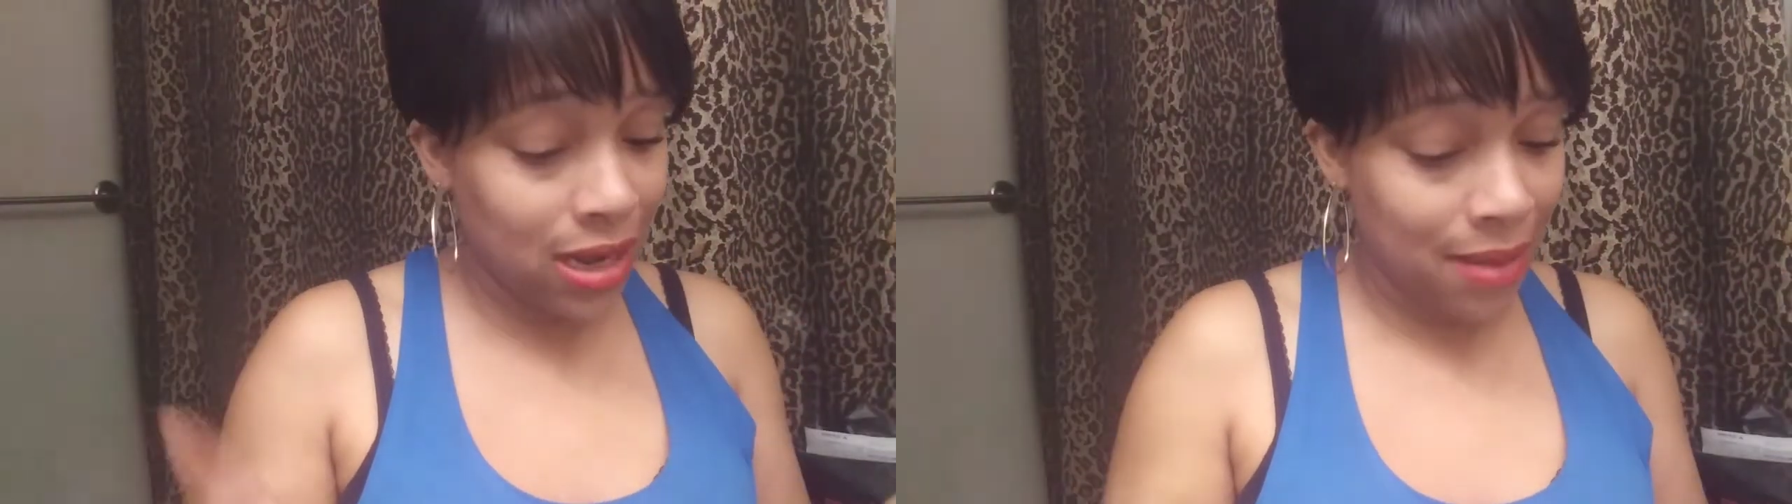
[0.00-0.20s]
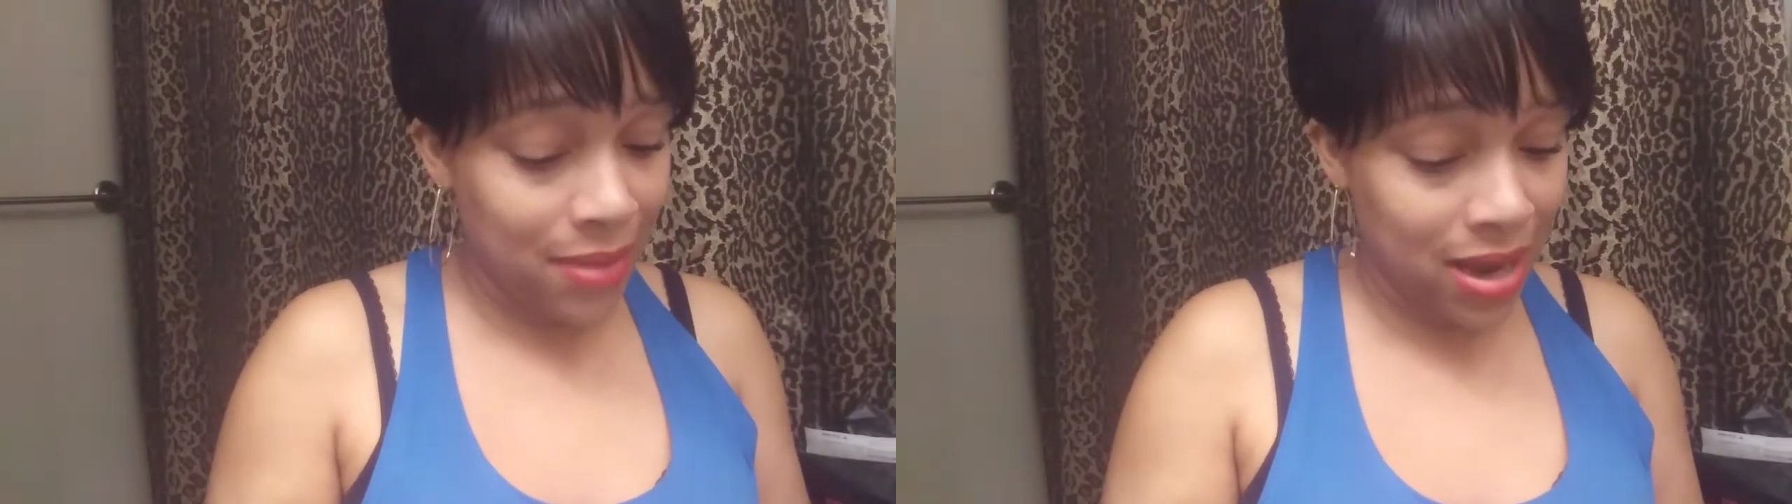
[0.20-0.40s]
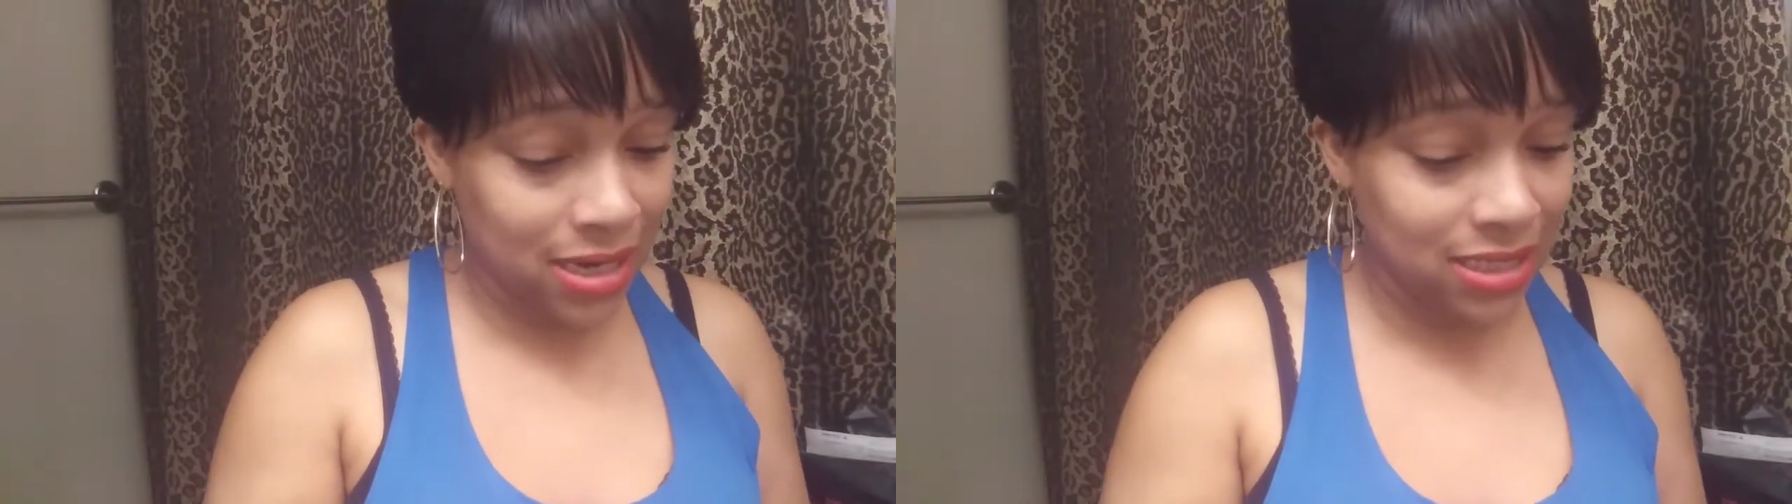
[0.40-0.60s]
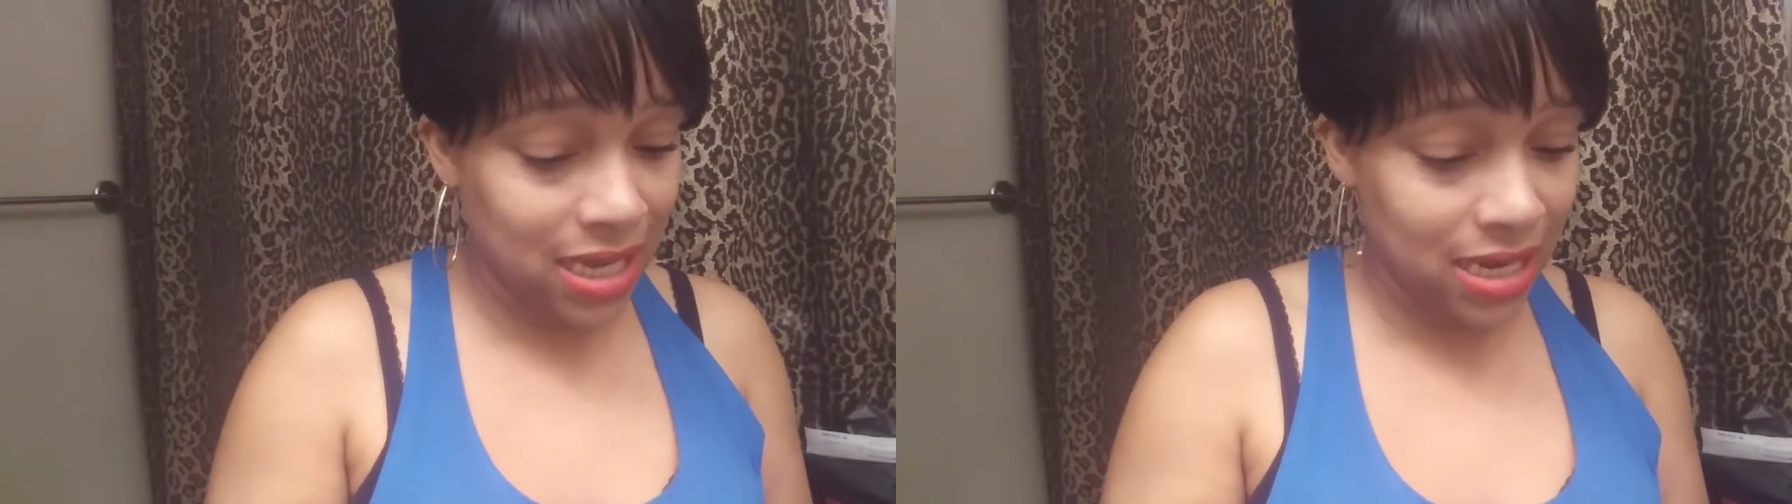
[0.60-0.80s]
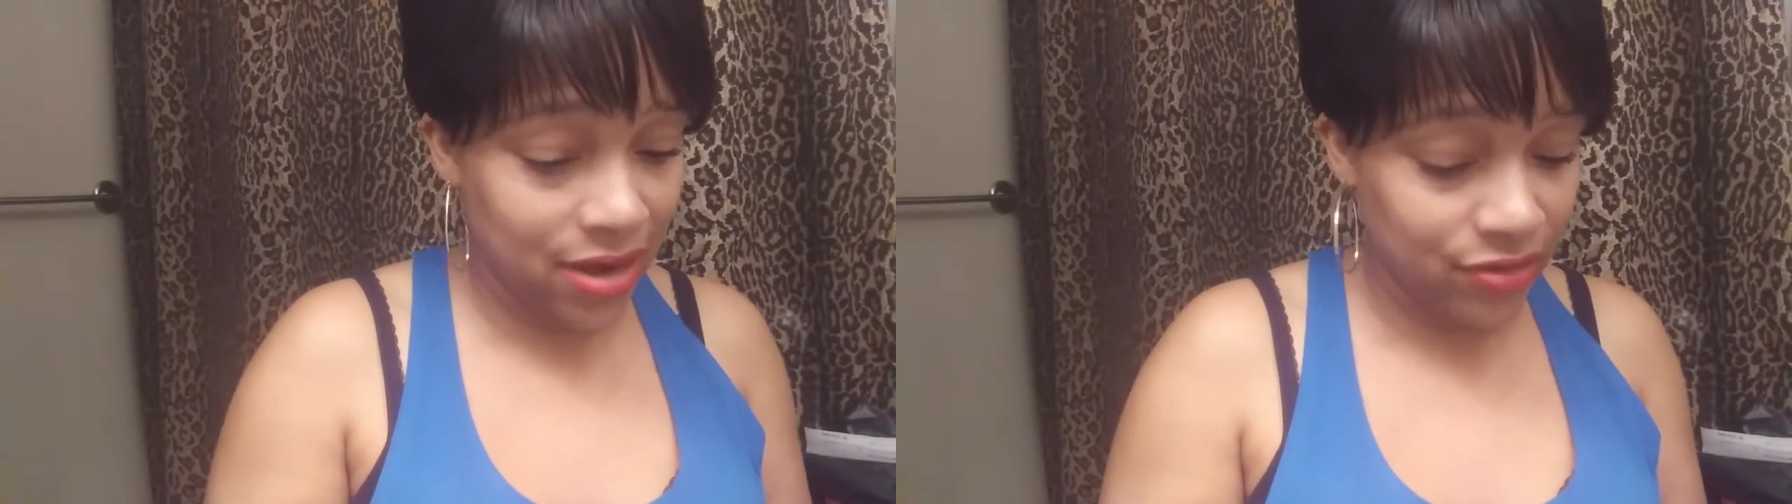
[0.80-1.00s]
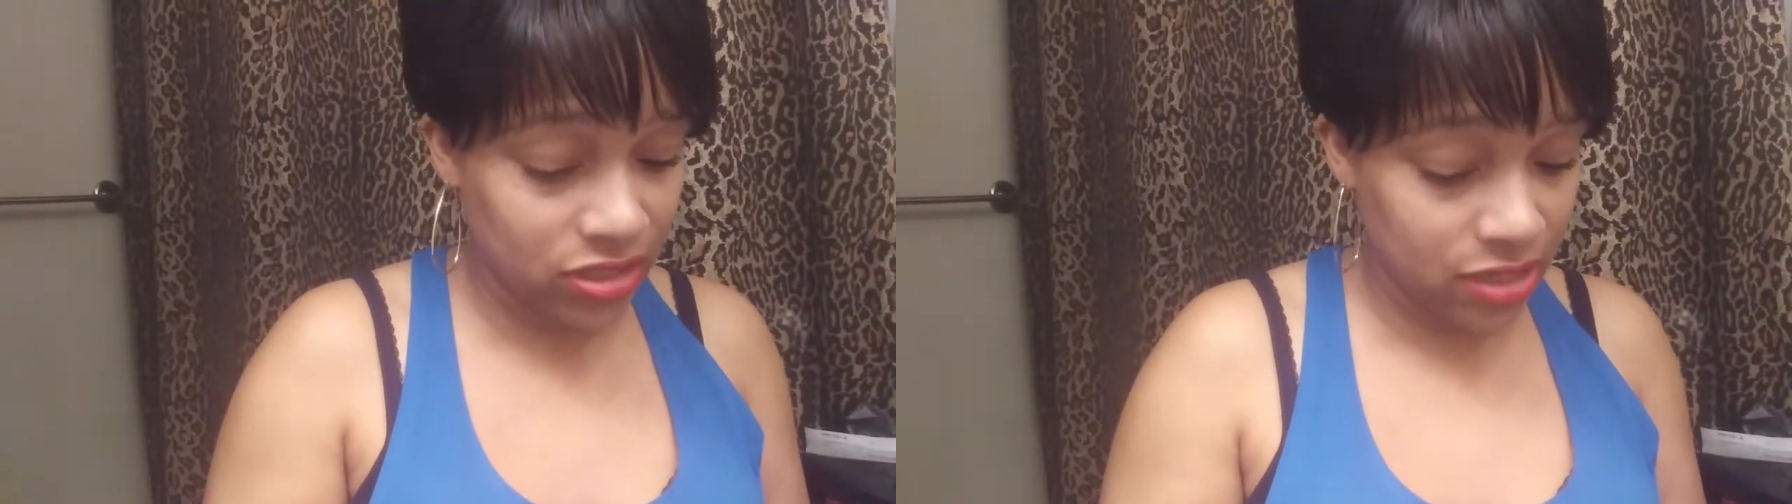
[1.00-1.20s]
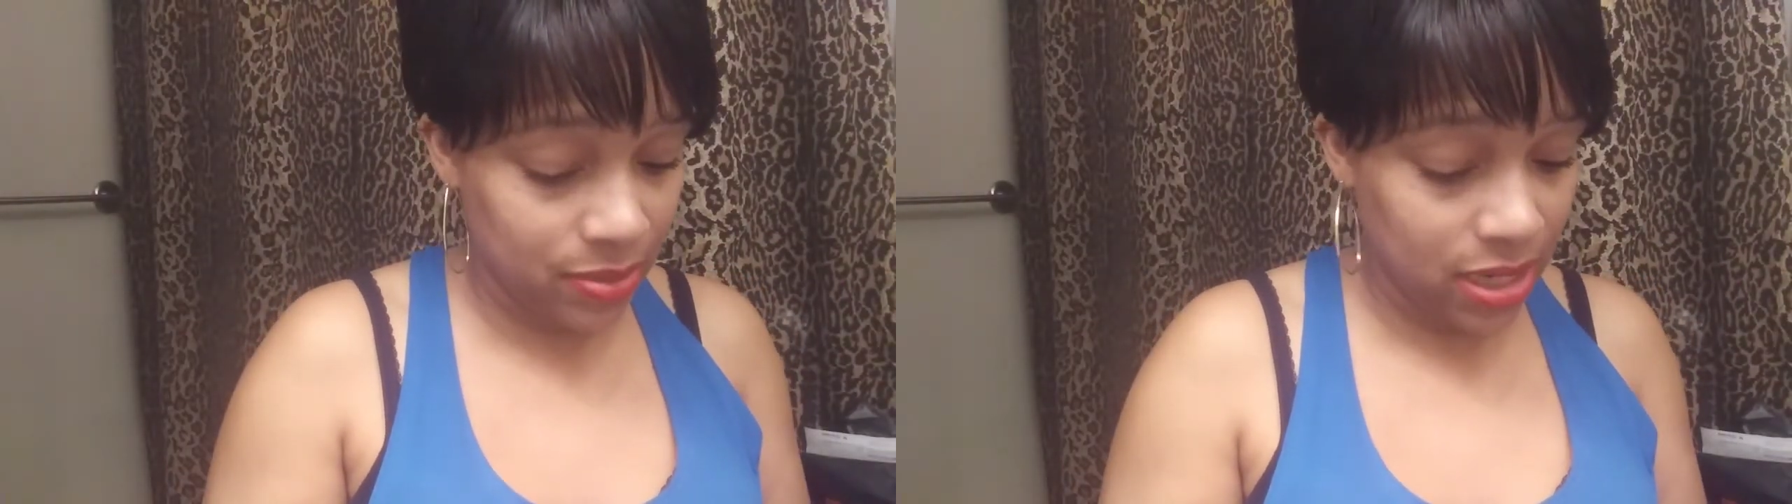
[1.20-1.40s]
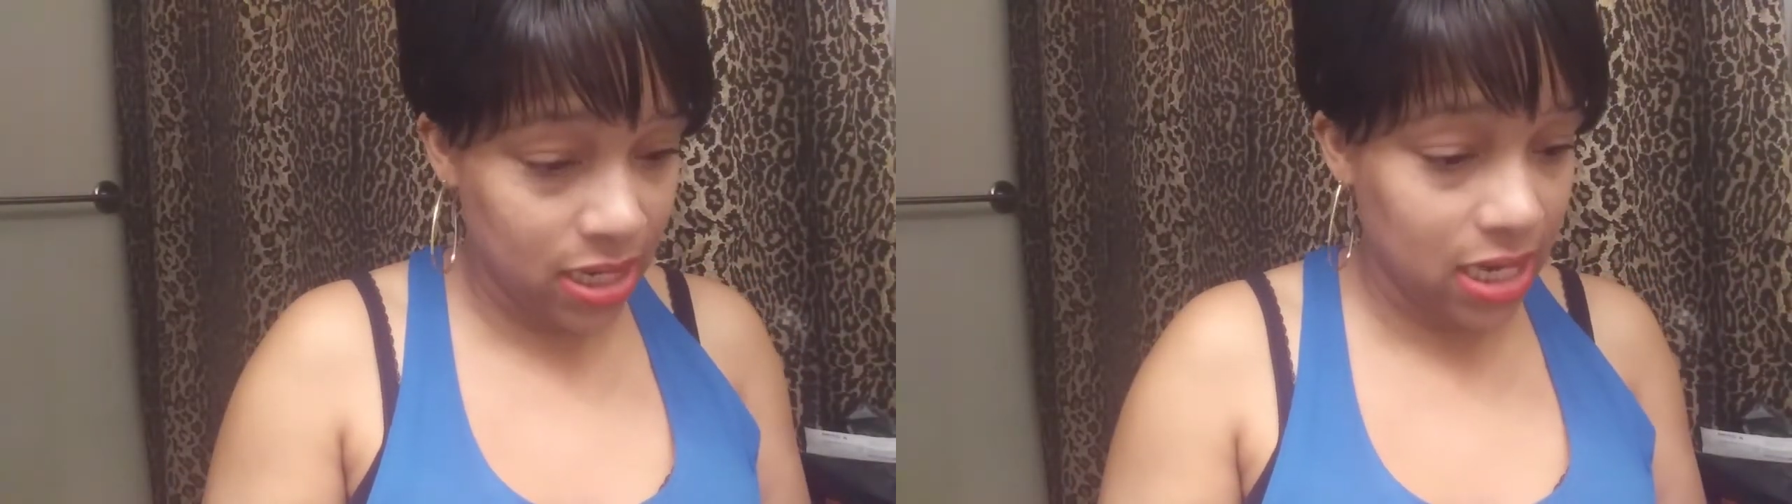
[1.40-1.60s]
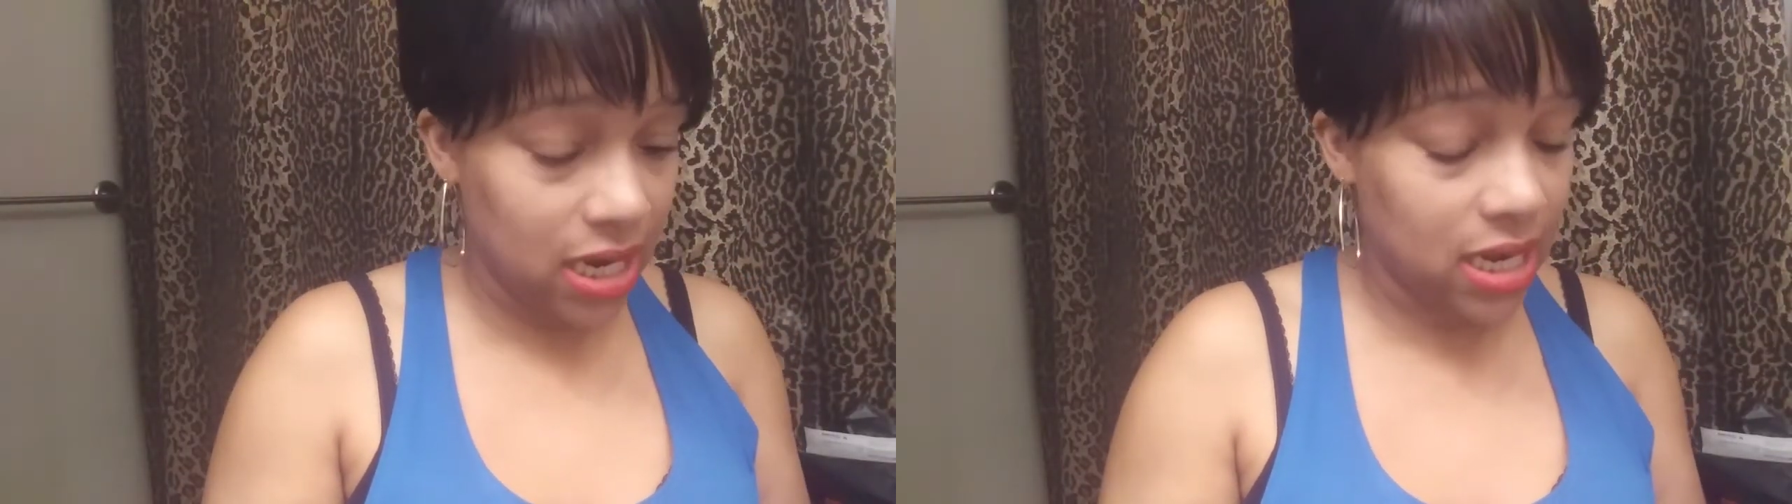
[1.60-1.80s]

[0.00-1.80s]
and I'm not gonna say never see me in again,